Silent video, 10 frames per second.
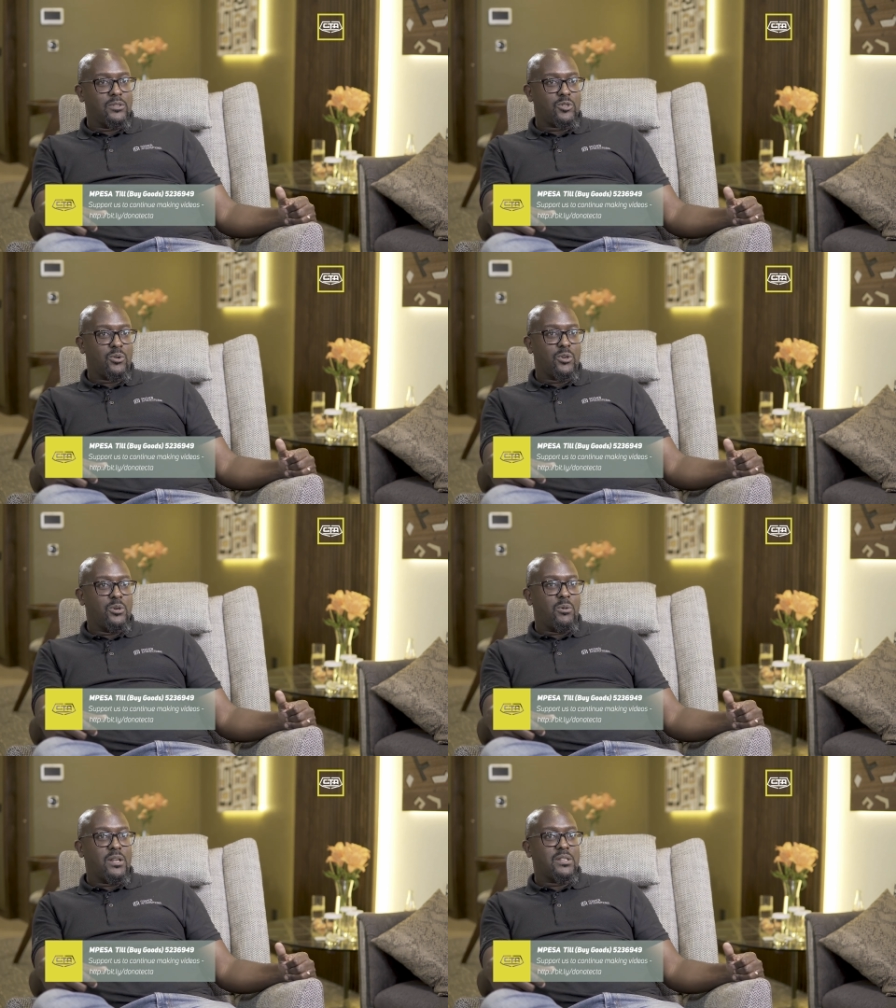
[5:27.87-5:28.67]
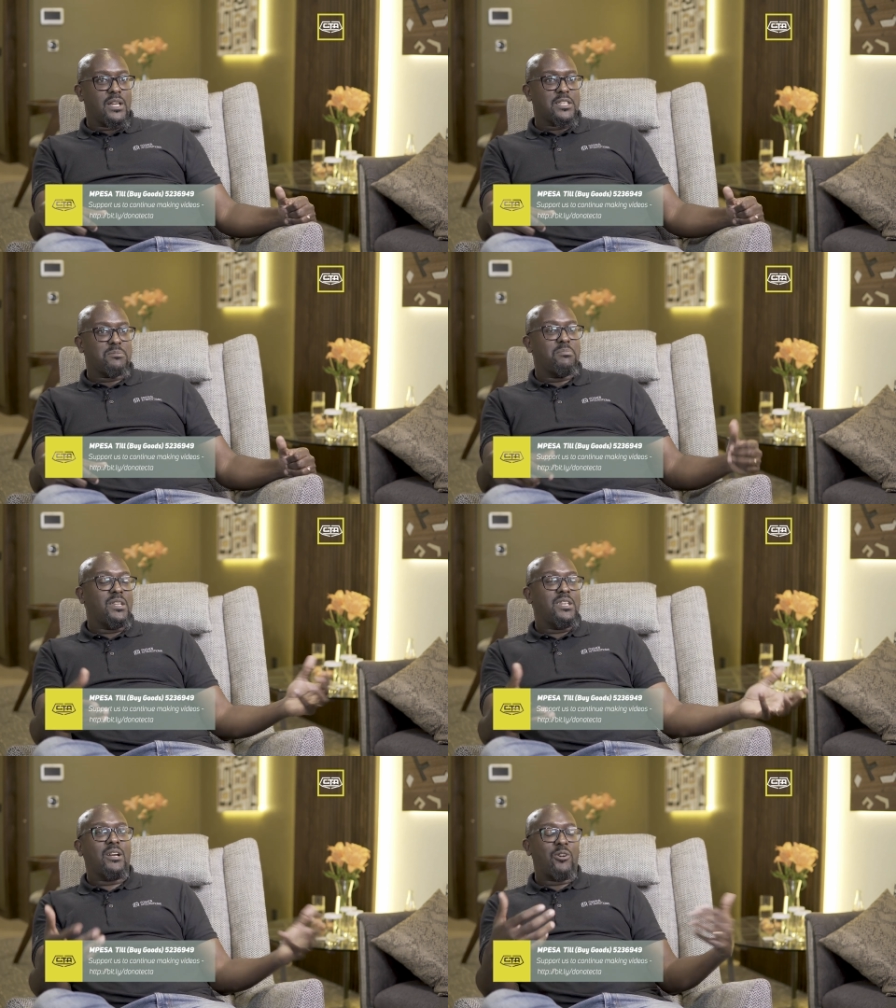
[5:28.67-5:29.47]
So you want as
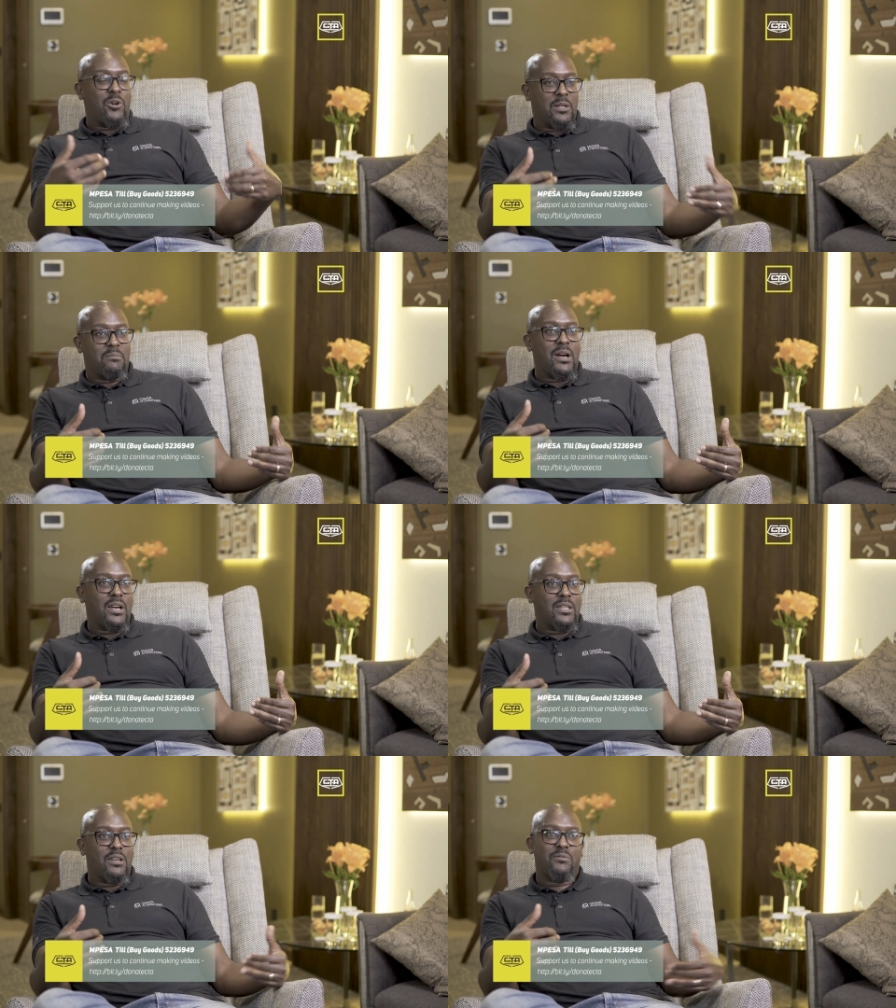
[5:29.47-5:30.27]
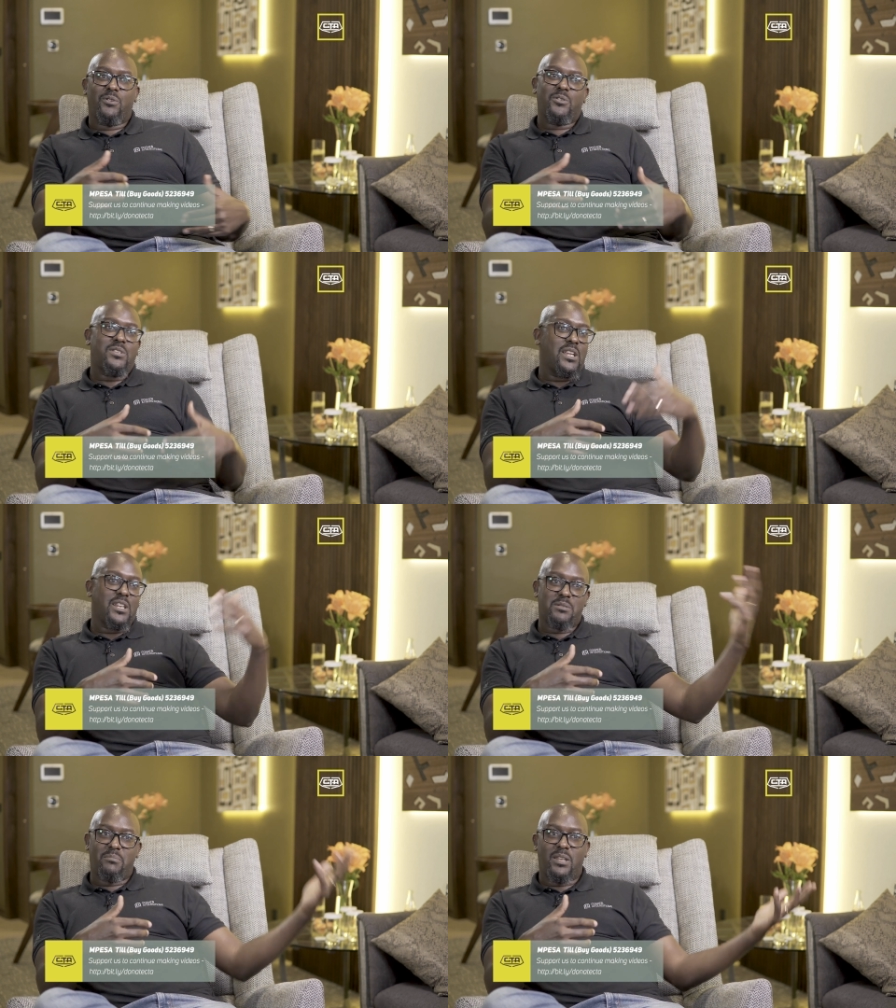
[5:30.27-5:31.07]
many calling back, therefore you
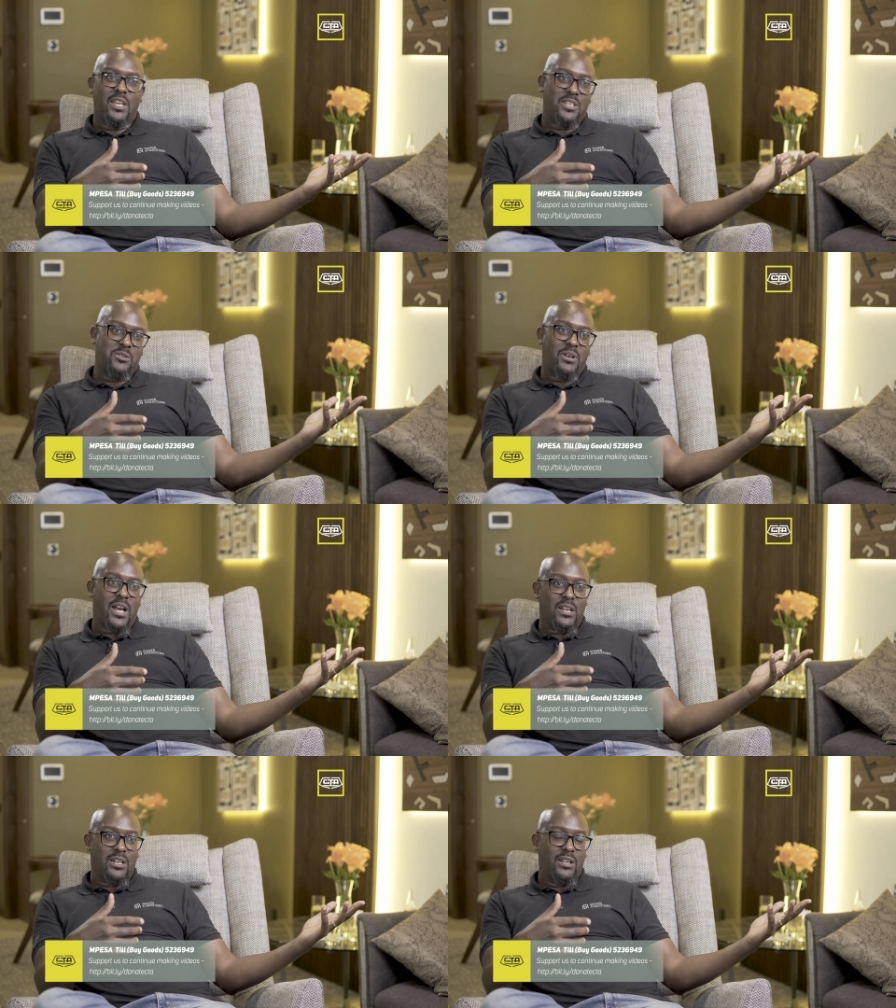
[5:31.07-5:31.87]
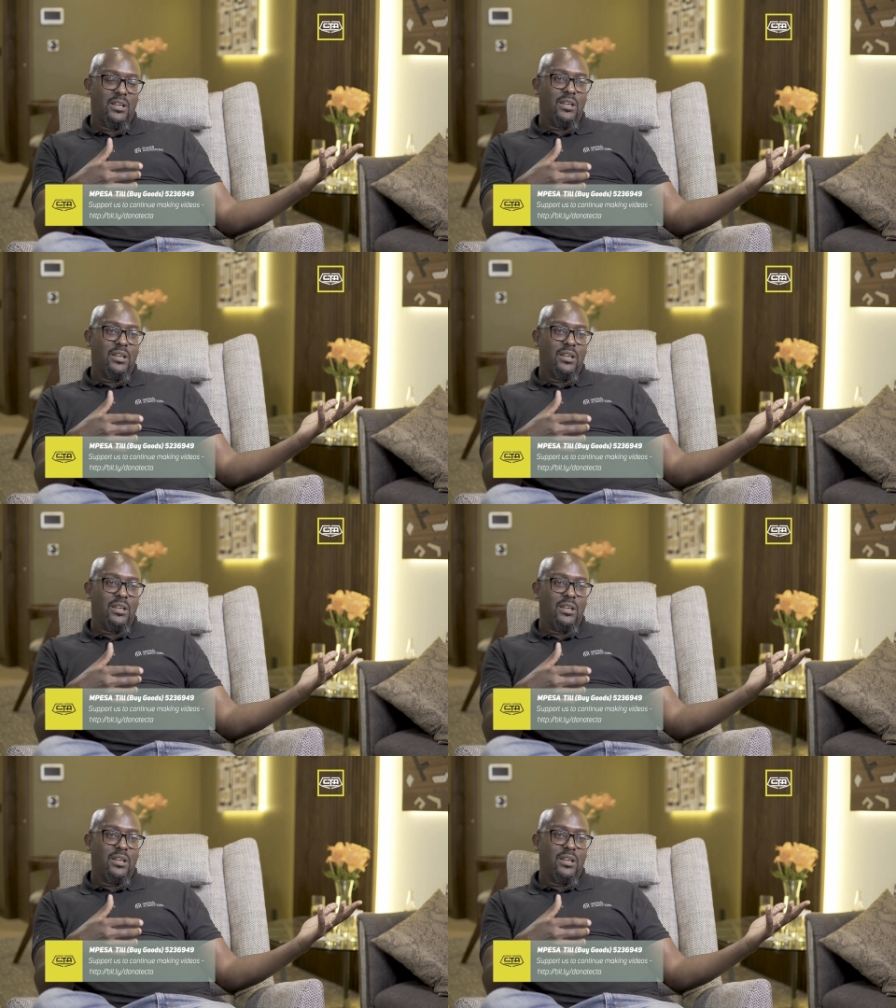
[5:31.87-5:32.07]
send as many as you can.